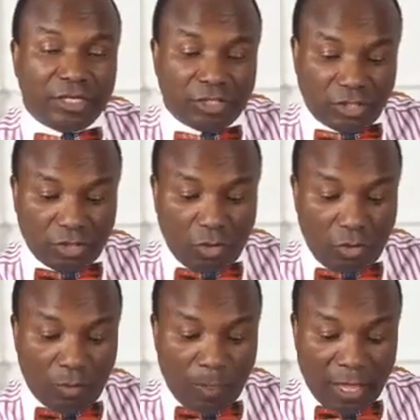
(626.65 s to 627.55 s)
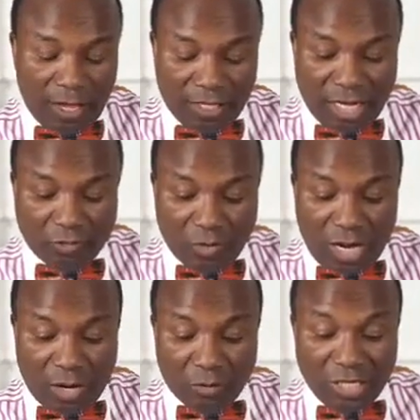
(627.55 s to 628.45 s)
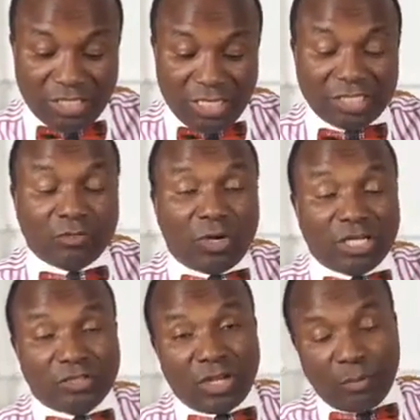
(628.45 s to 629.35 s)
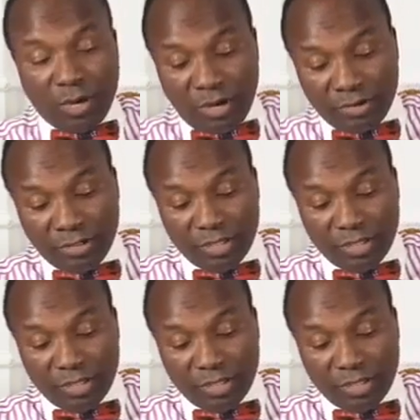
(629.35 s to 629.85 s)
So that's where this one is all about.